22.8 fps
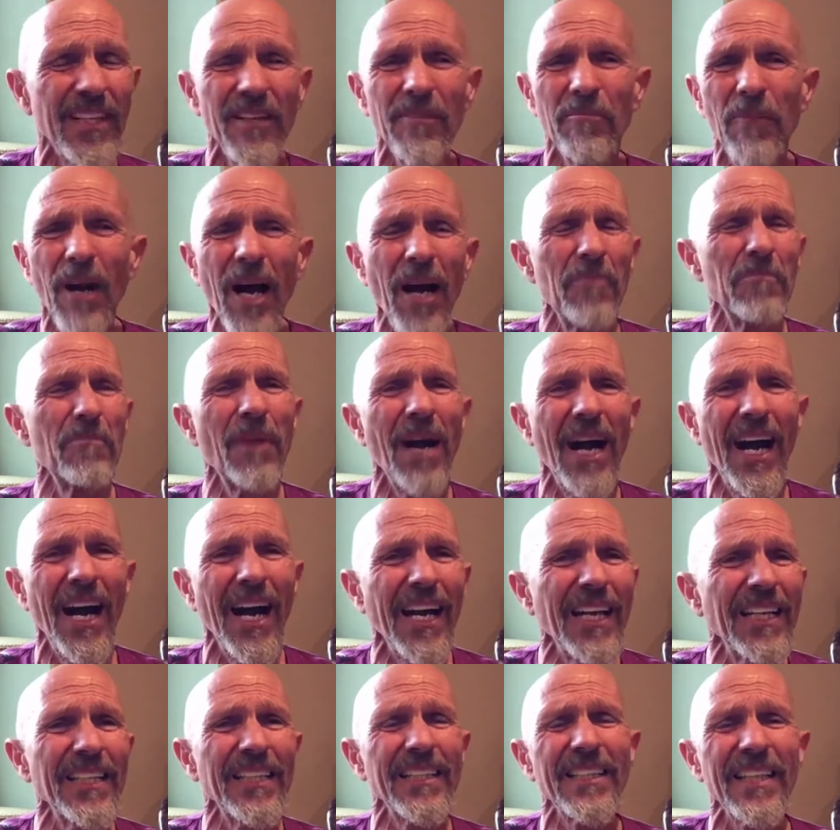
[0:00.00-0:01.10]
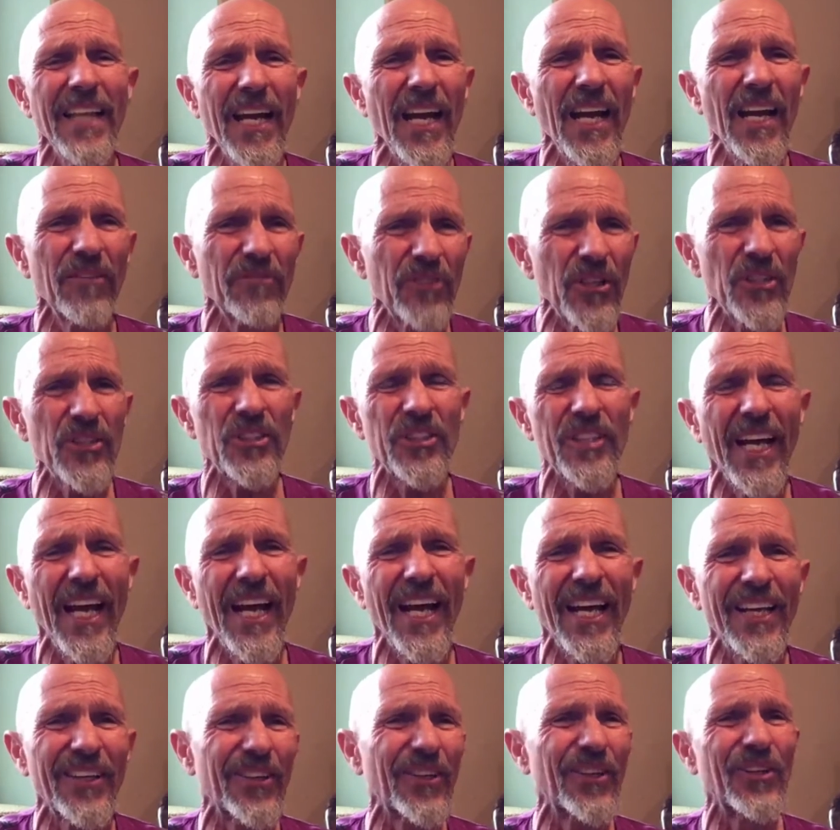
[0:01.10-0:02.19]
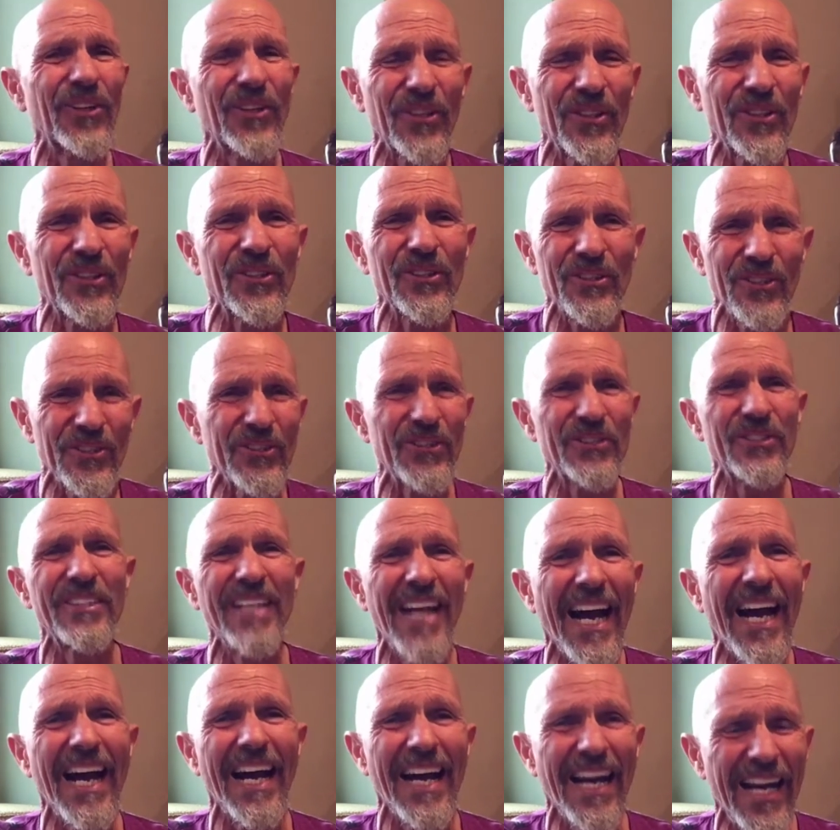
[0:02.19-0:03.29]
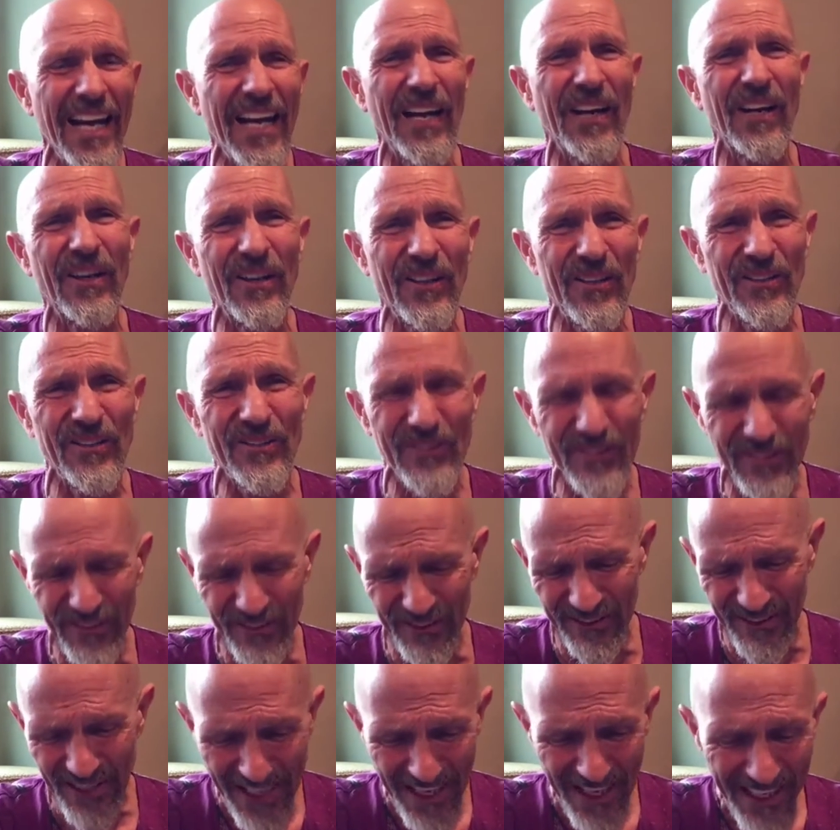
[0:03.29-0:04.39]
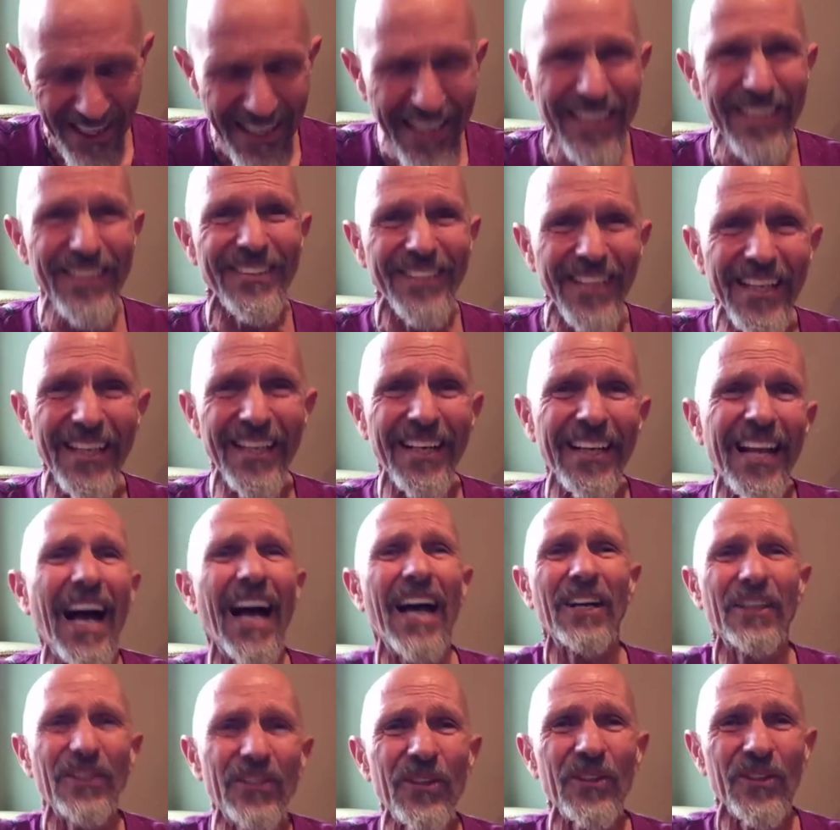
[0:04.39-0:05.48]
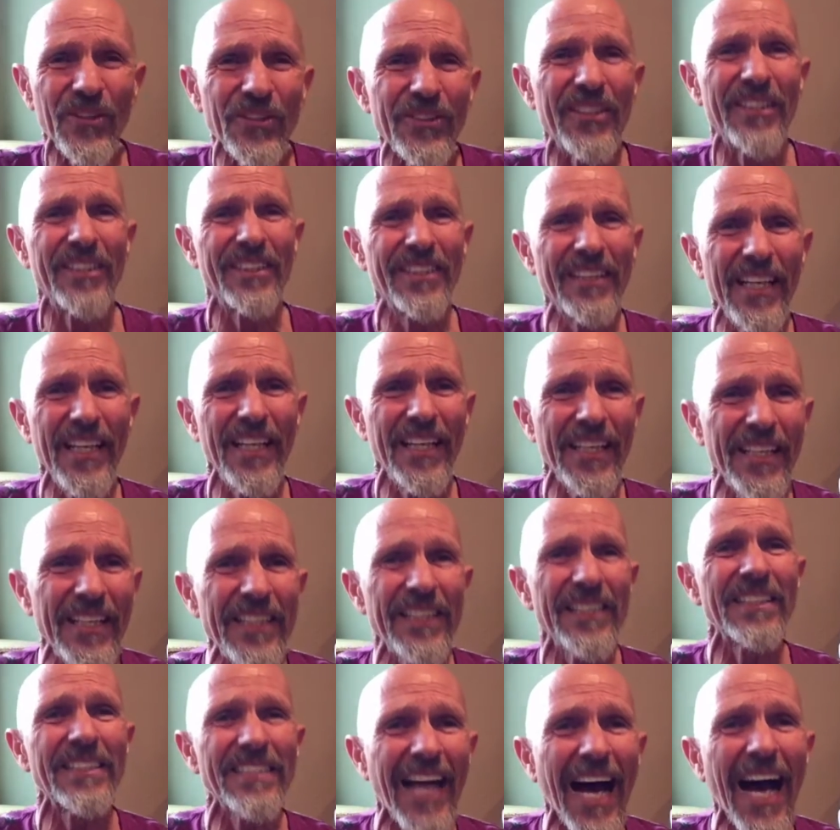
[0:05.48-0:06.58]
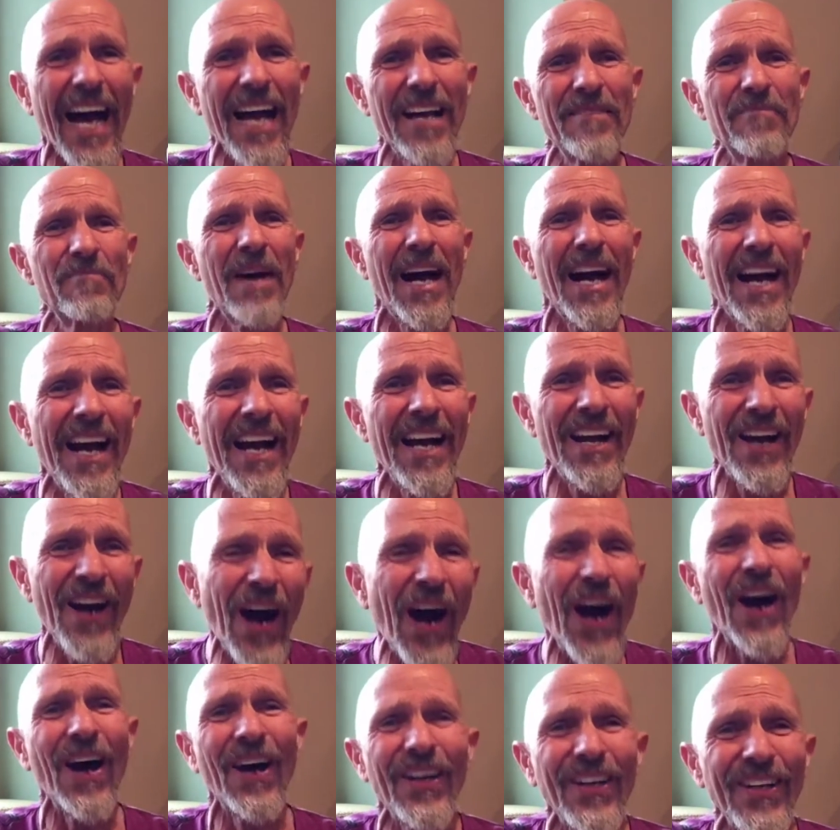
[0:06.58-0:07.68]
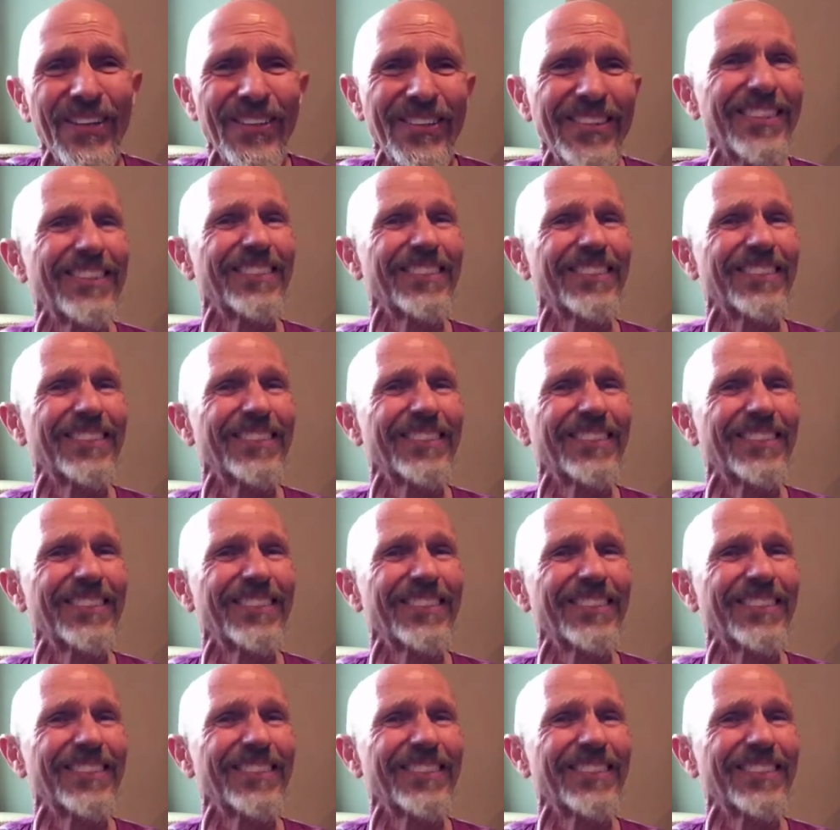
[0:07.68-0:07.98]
My mind never settles down. Until I looked inside my heart.